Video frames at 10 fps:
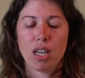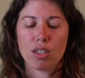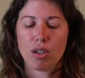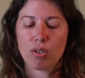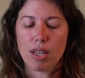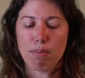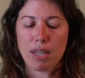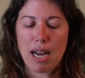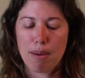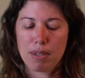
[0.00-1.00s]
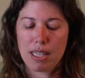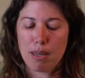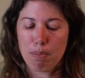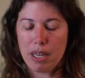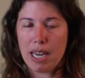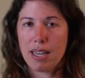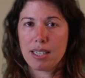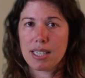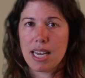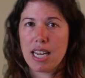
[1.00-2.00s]
So sometimes in the planning
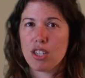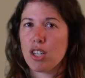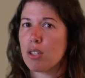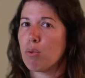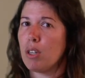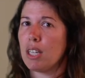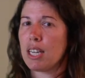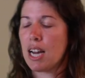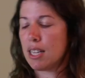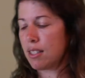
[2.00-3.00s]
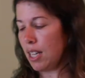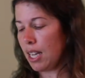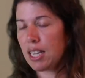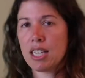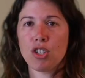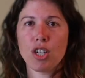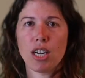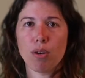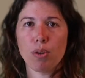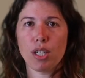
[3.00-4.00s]
stage, it's really nice, like an
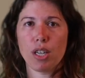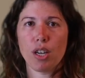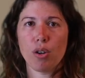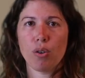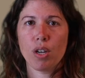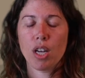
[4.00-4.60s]
engineer would do.